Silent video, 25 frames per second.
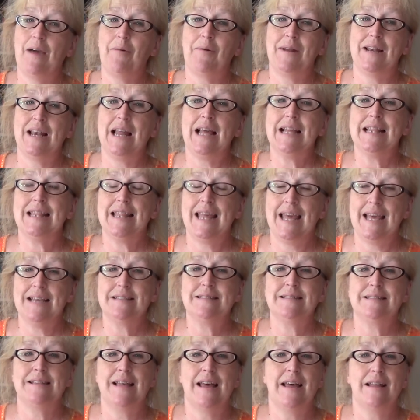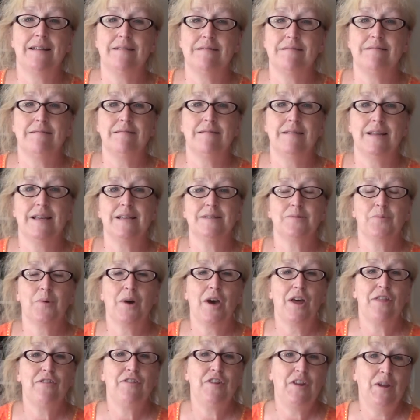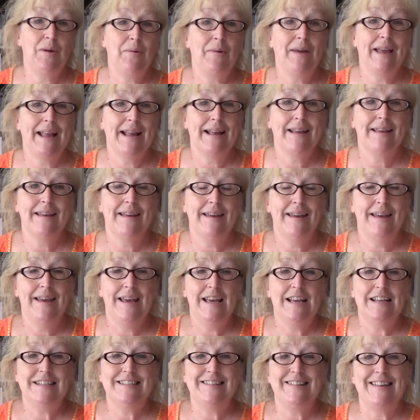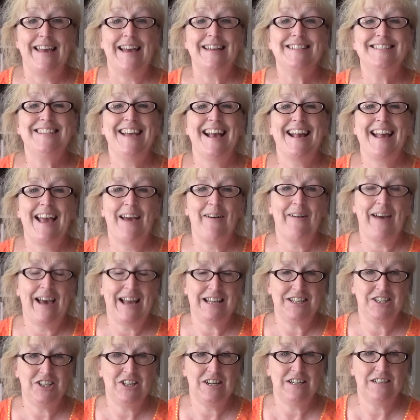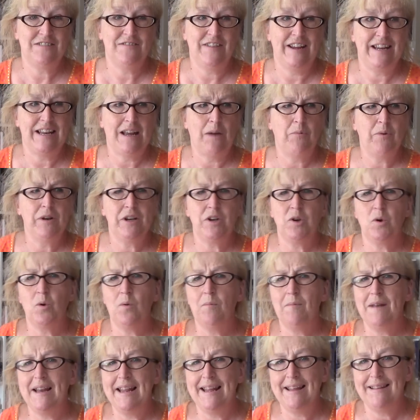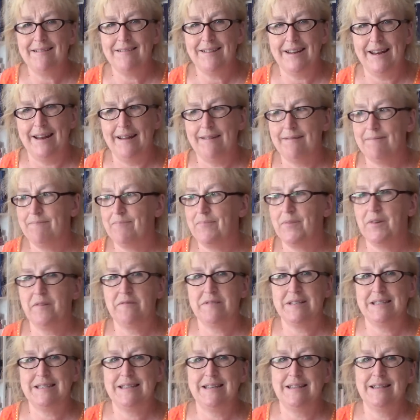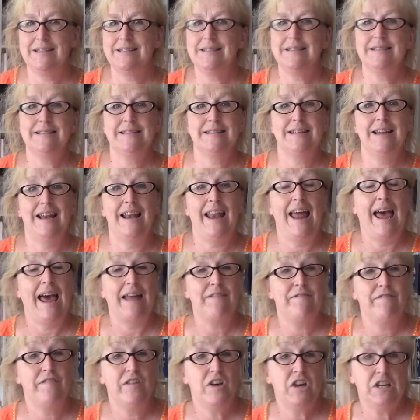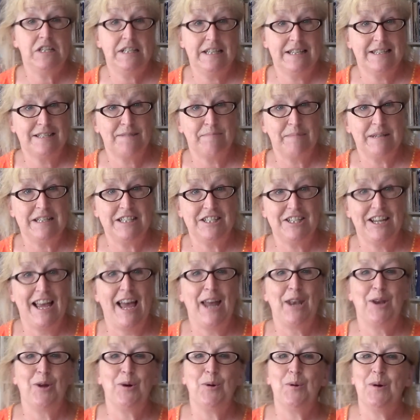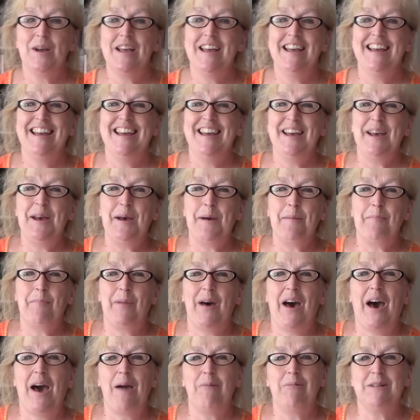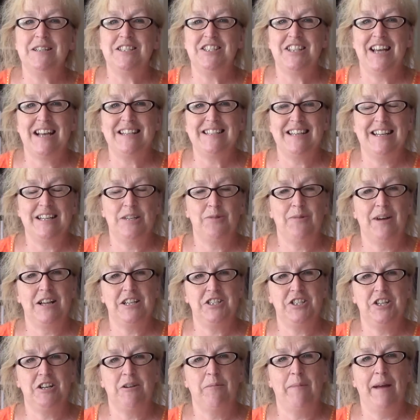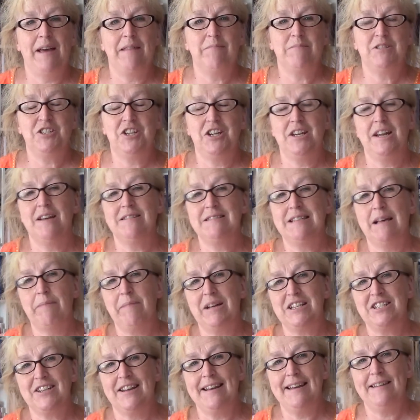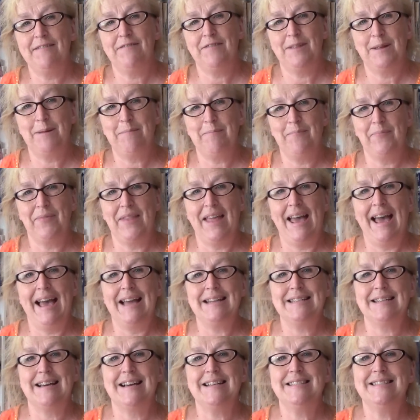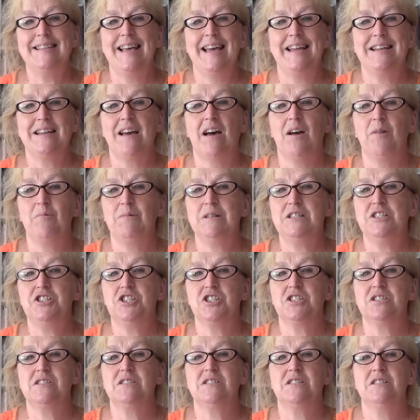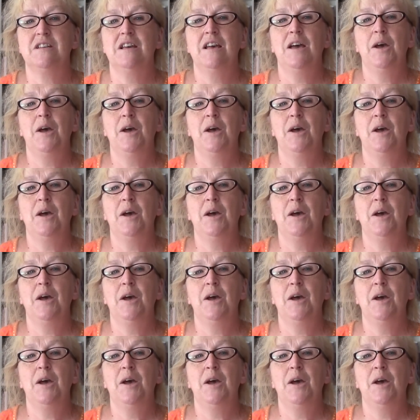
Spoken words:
one like this, then it's worth doing. So yeah, check out Angela's feed. I wouldn't normally, obviously this isn't an advertisement channel, but I was chatting to Angela about them. She knows how much I love them. And I said I would just